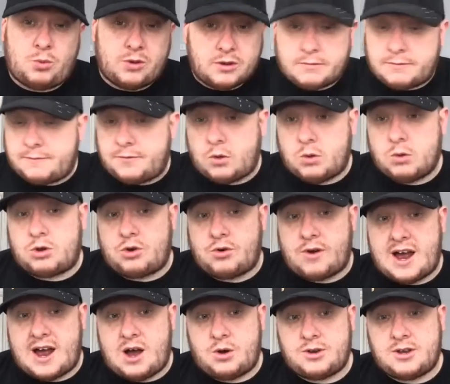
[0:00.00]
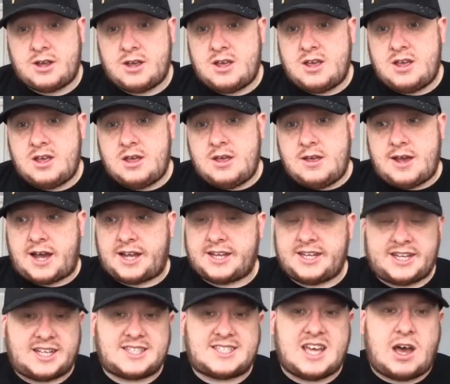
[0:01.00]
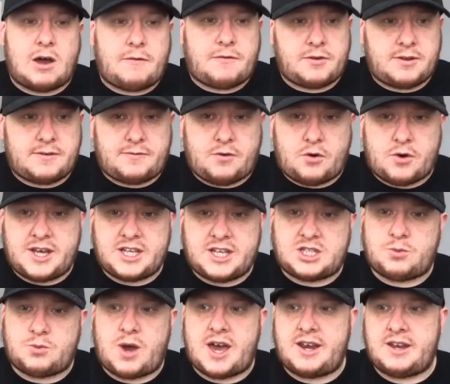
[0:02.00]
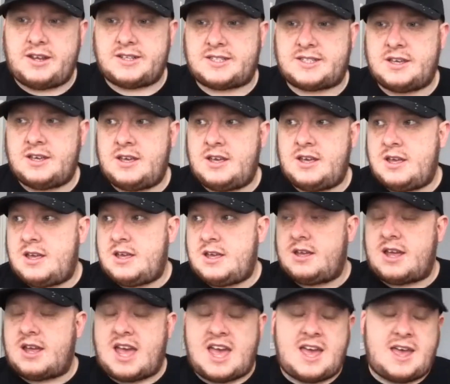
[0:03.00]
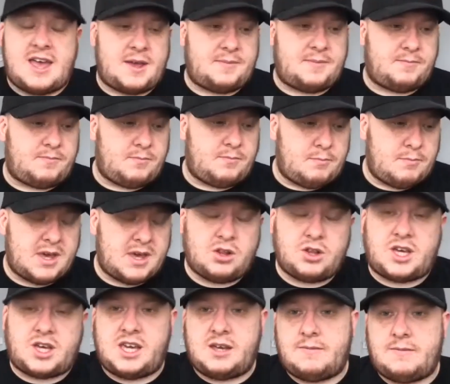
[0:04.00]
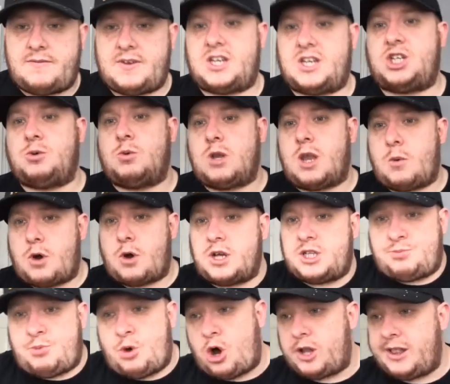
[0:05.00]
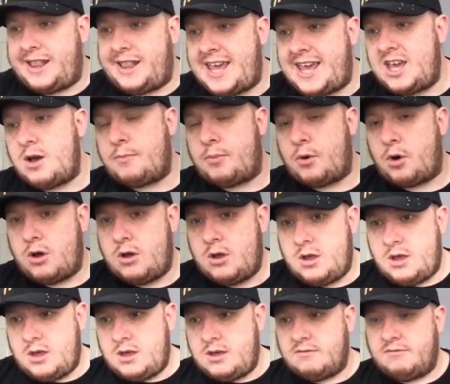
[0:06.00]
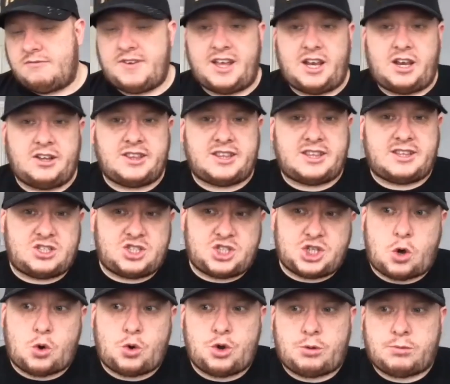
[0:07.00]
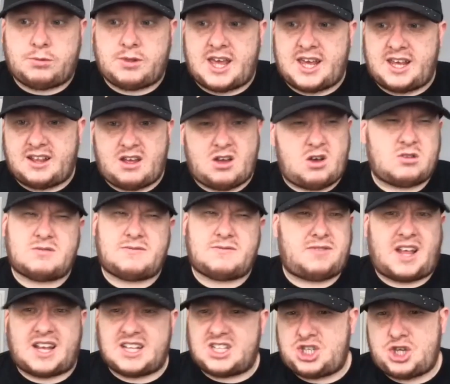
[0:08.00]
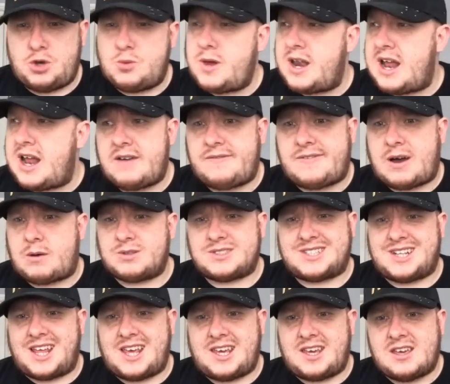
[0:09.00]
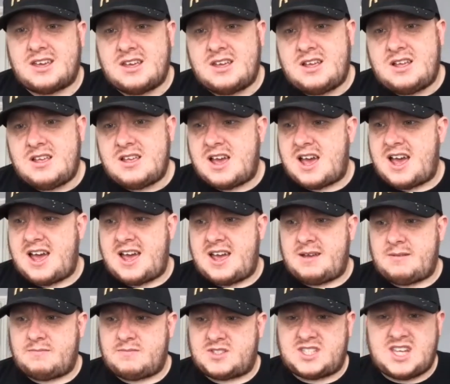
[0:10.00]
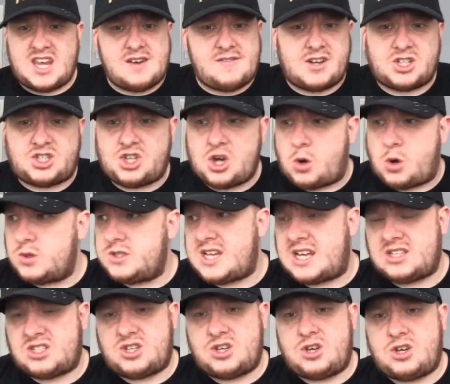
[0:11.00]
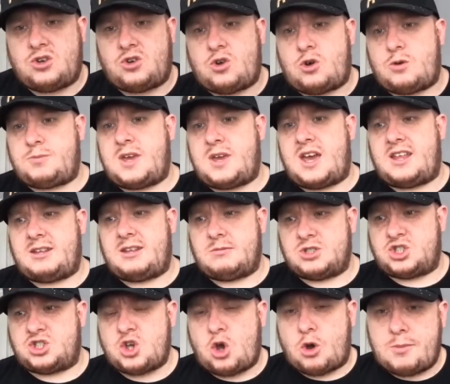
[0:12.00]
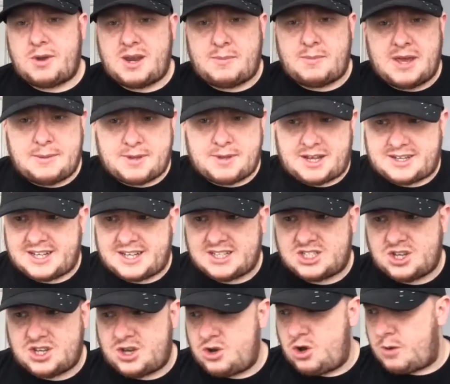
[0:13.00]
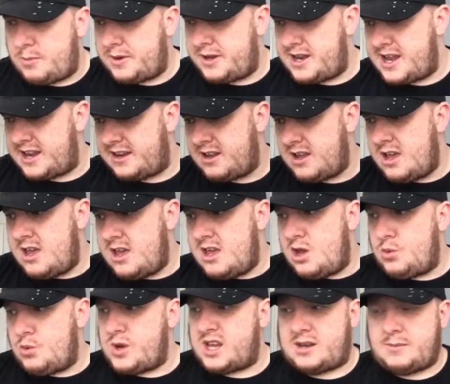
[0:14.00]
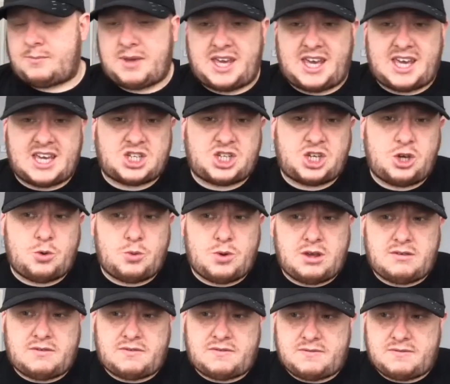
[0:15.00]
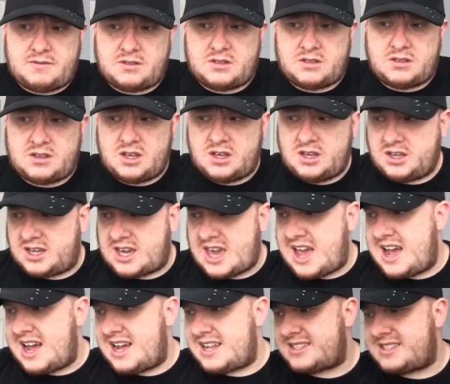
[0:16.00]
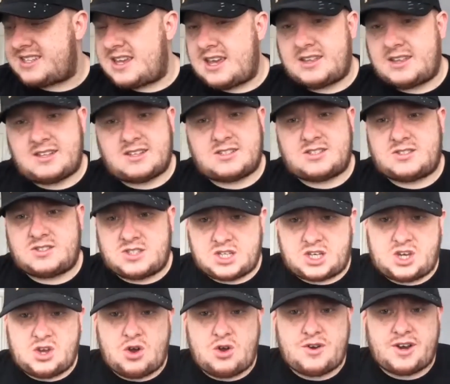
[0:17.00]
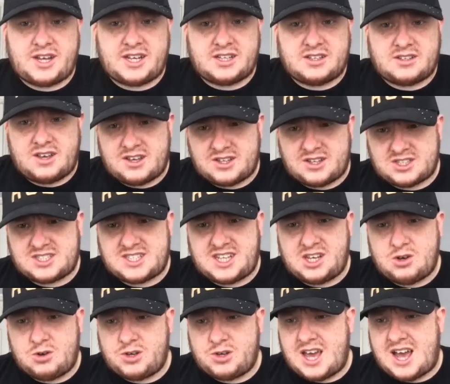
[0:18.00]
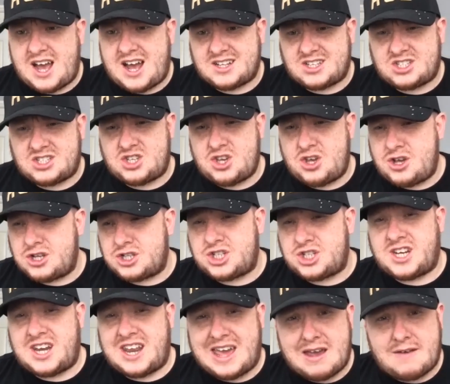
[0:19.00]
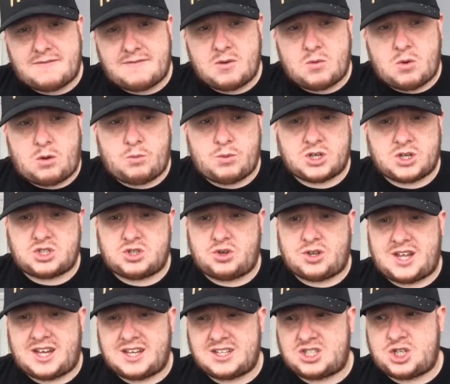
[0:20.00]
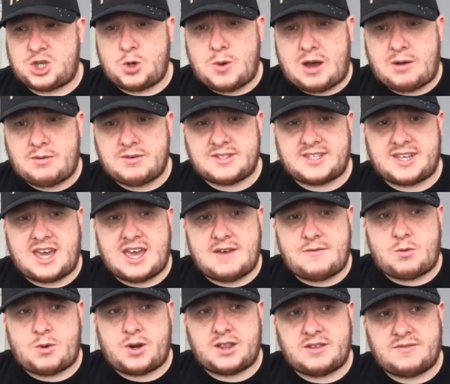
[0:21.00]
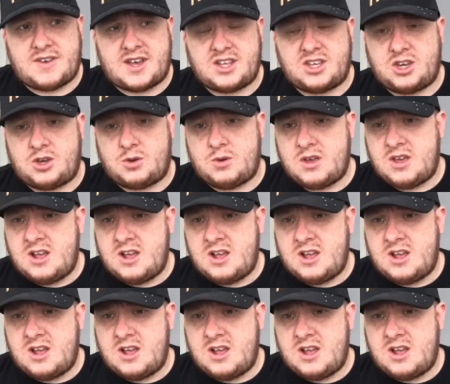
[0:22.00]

with a full crowd, and you can tell from the footage. Whereas um, Milky and Visual, I wanted to put on later, but Villain showed up late, like two and a half hours late. Um, Sirius Jones hadn't turned up yet. There was so many people that didn't turn up, and then we had a big issue with the guards at the security at Steel Yard searching everyone, which took like two hours to get everyone in the venue.